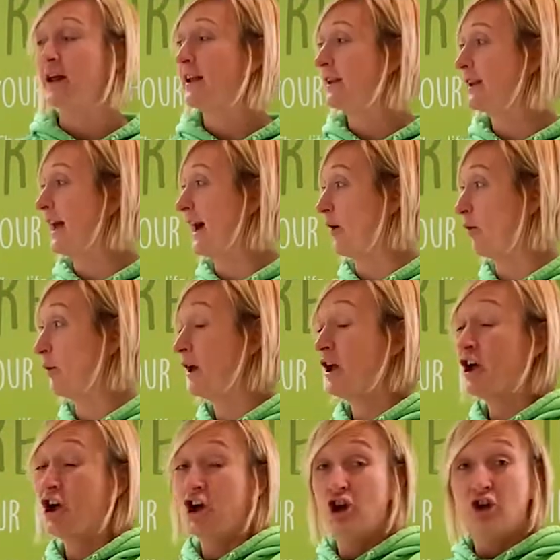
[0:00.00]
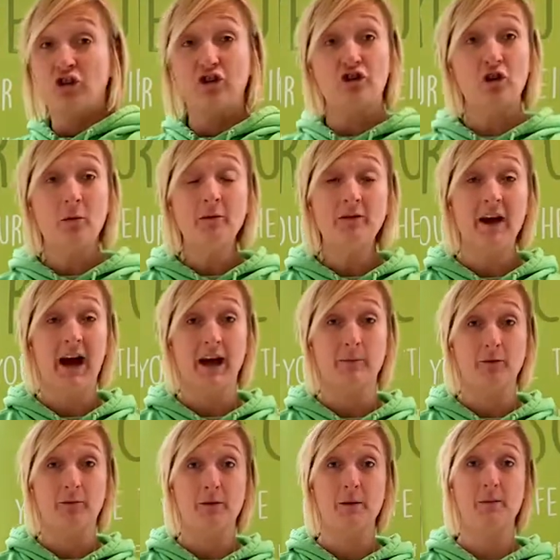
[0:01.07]
Now,
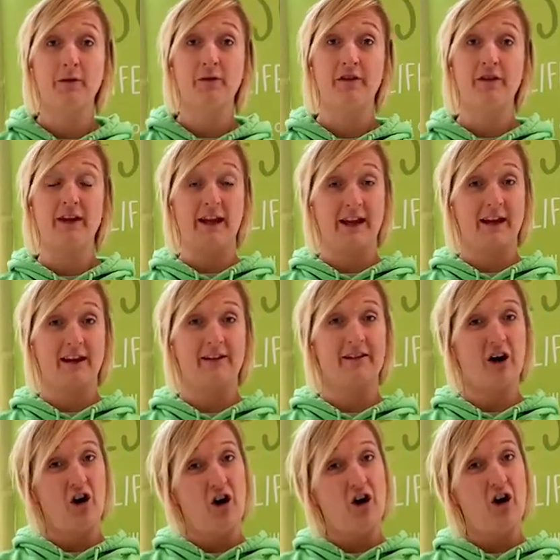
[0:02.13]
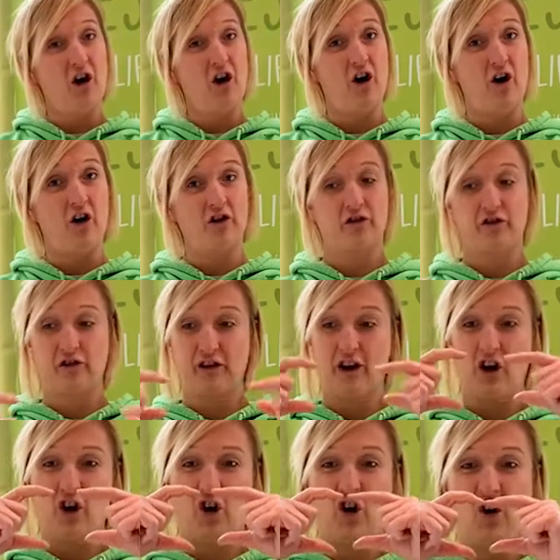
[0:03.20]
sometimes people think that our hearts
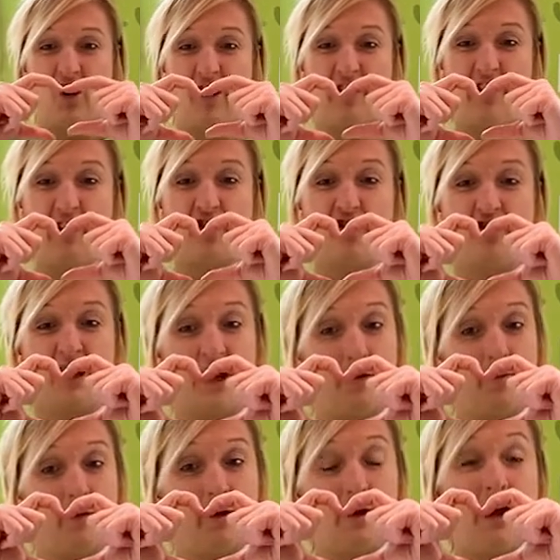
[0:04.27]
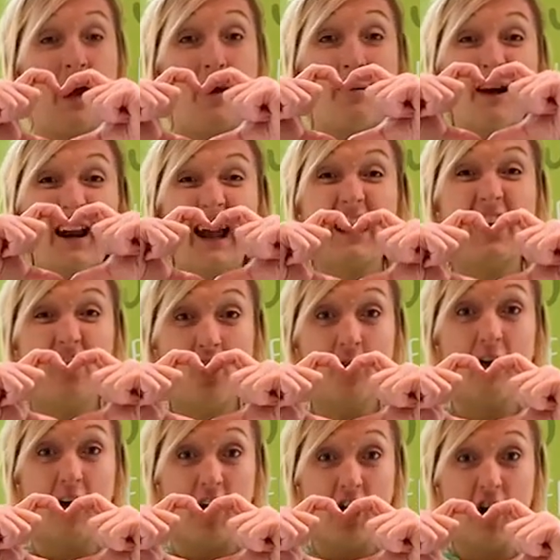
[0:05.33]
are this shape, a bit like a
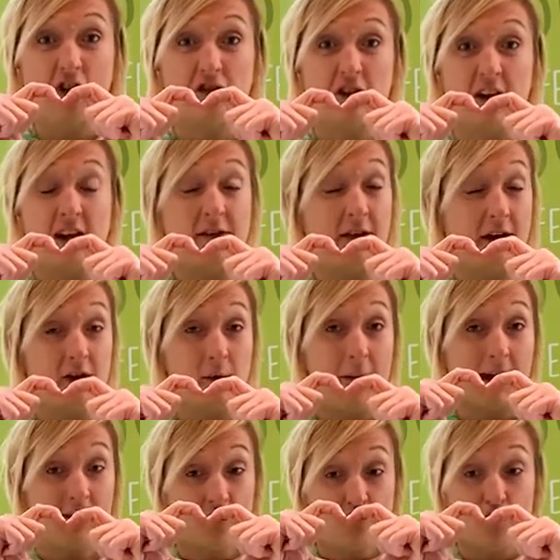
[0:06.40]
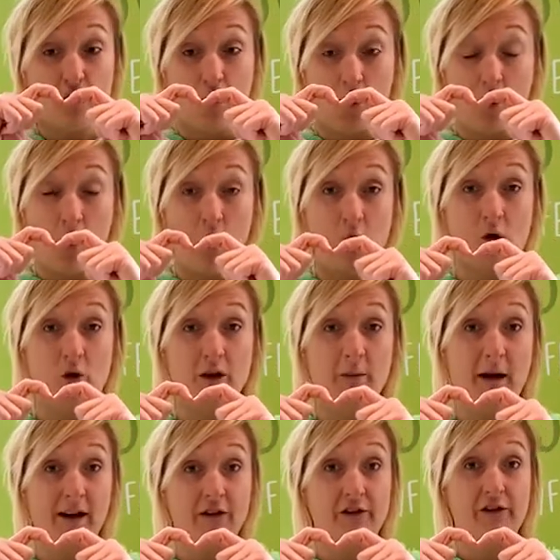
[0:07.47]
love heart that you might draw or you
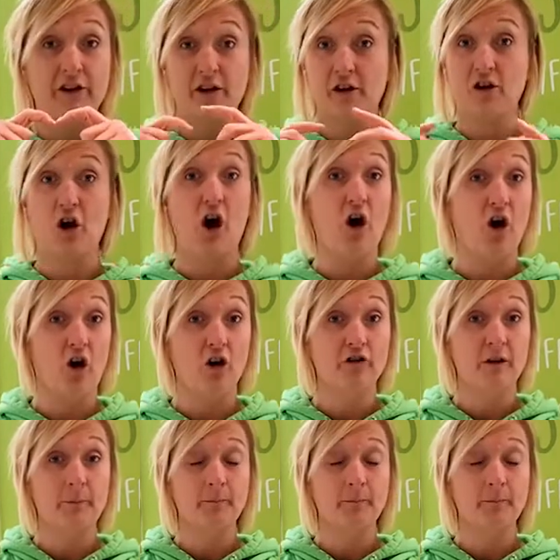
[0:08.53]
might see on a card,